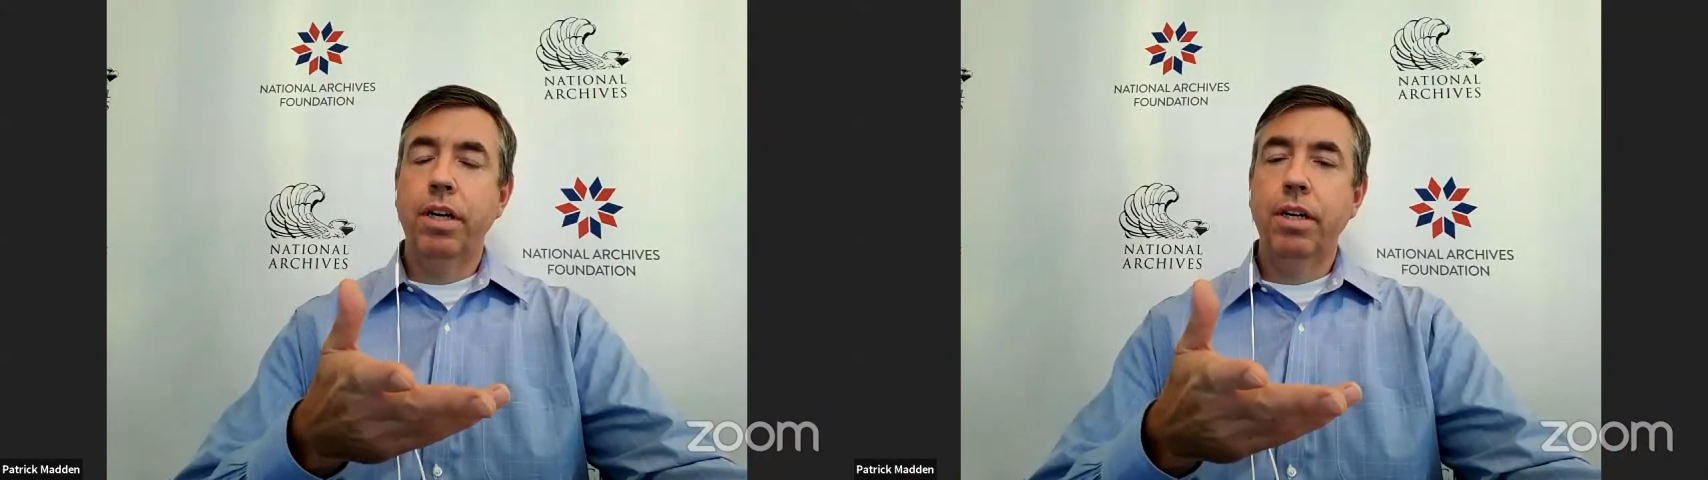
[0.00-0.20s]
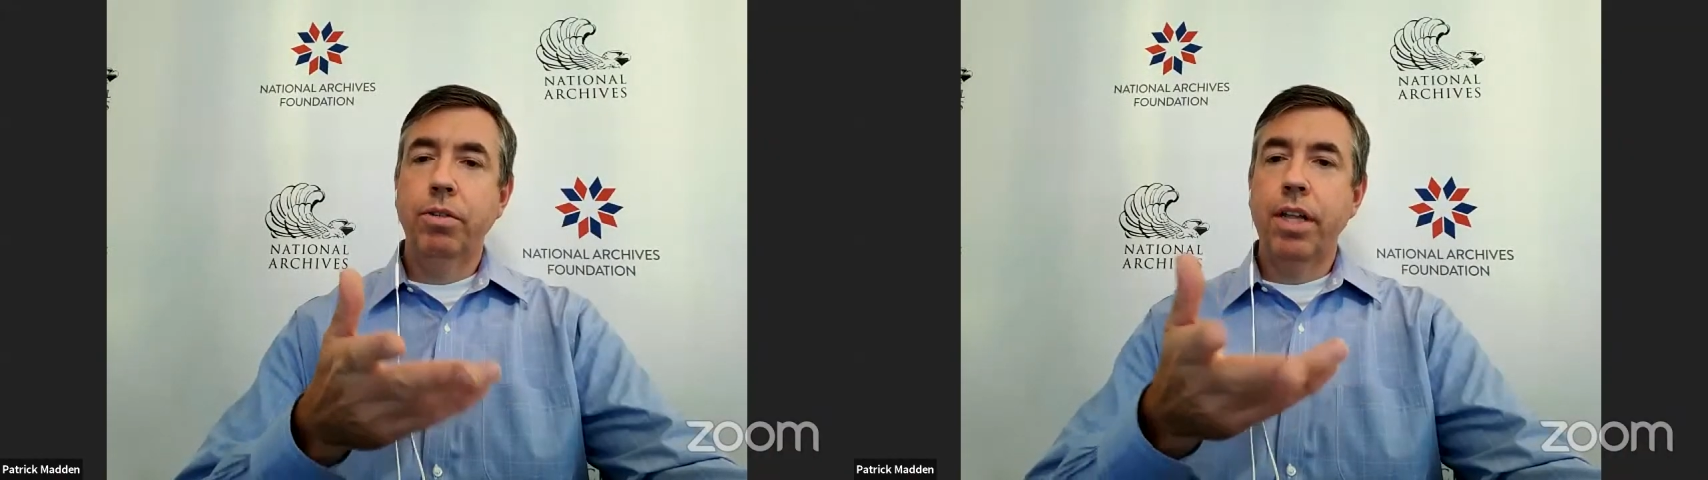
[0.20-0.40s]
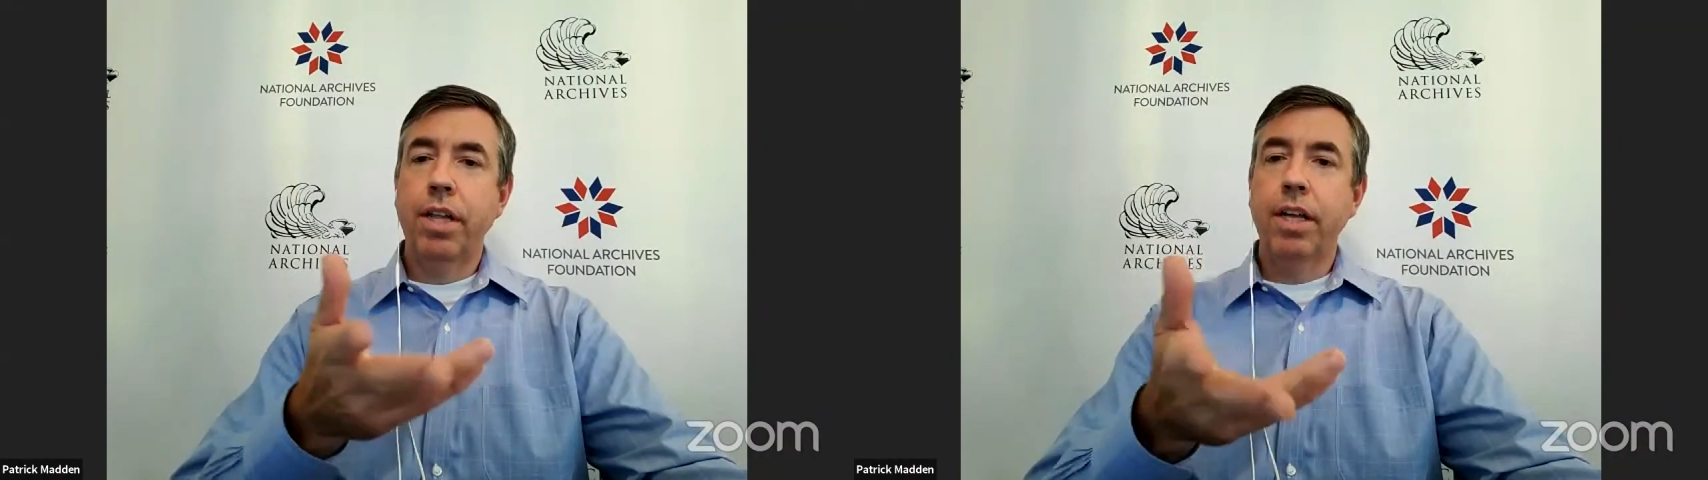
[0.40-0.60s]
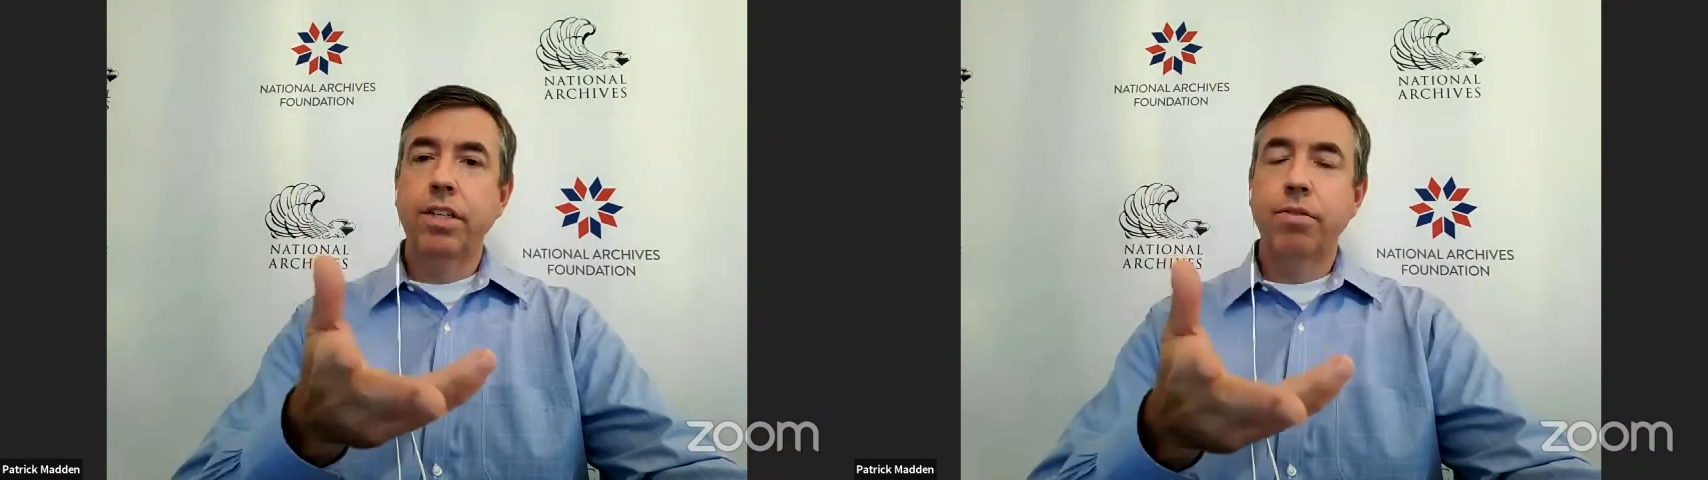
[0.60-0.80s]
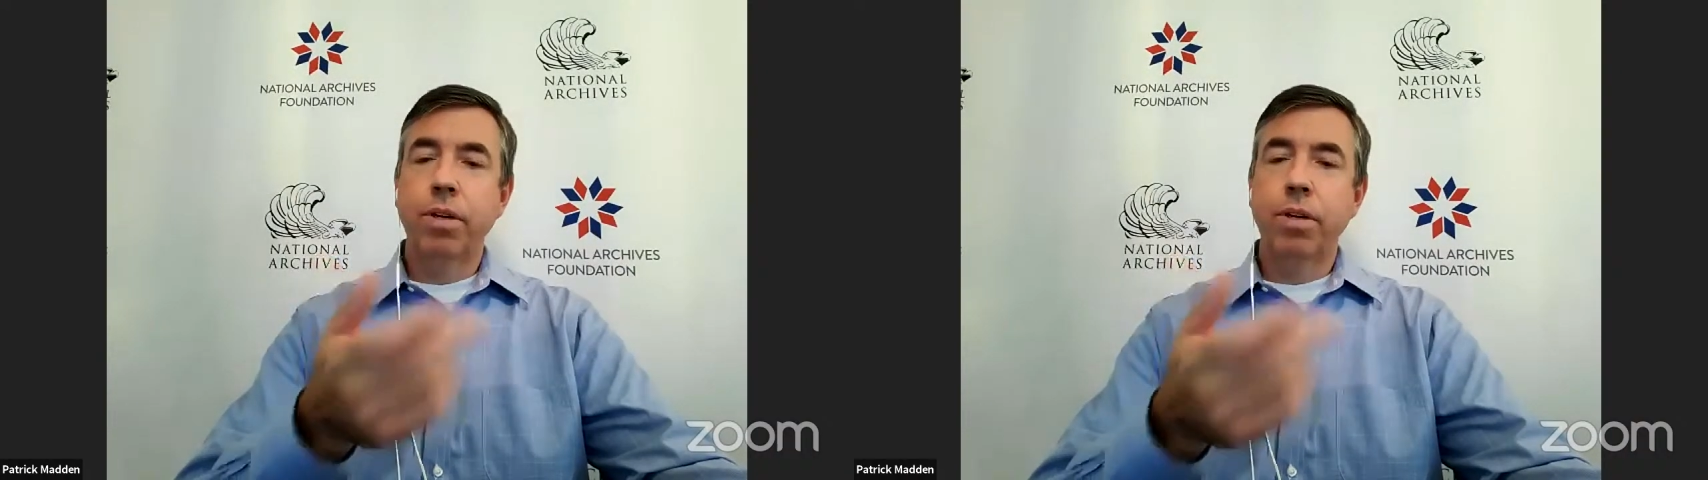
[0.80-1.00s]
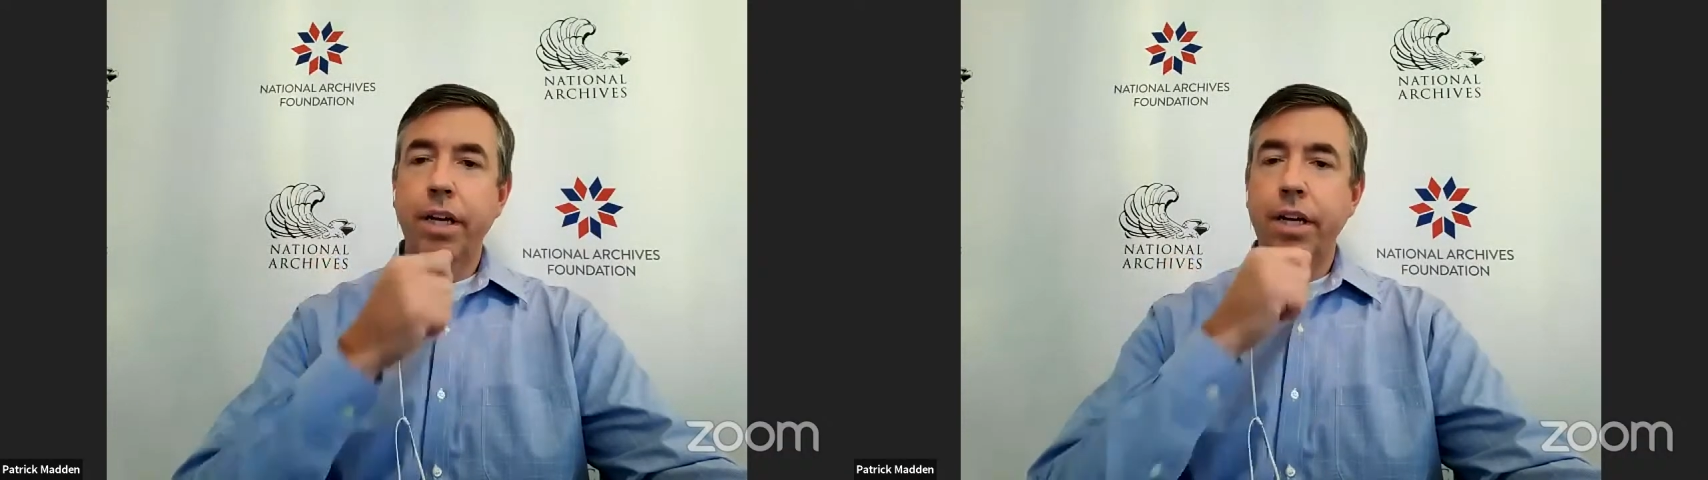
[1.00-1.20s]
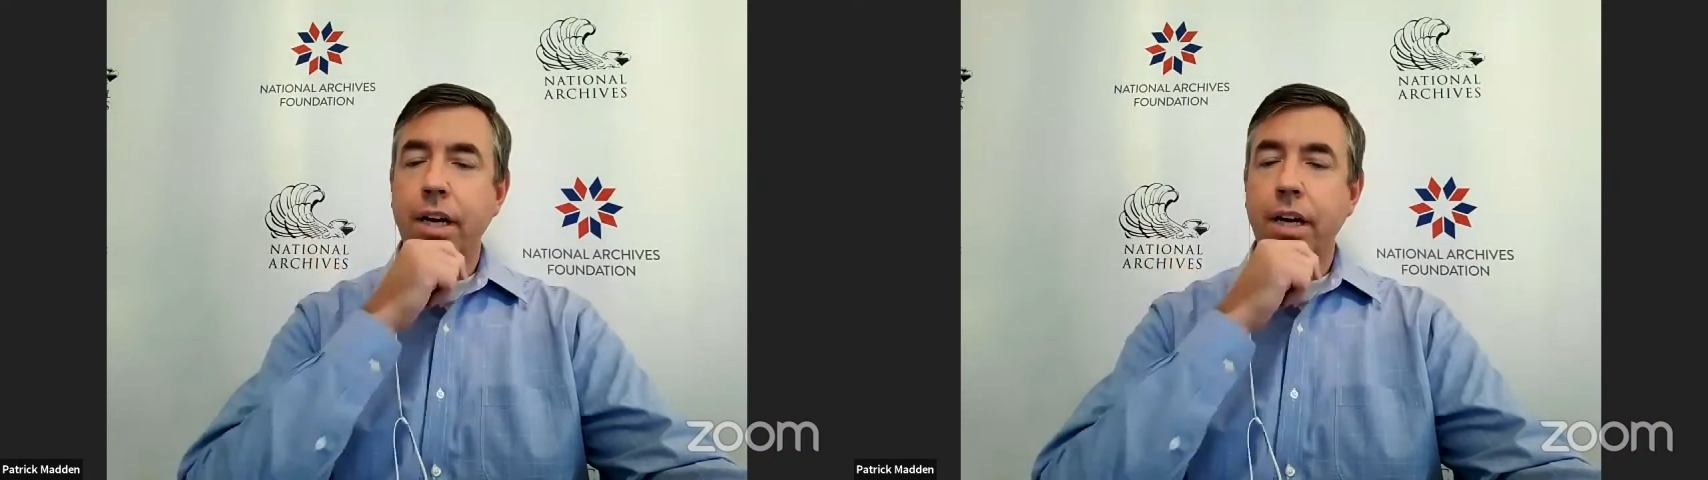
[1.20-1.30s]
which I think is really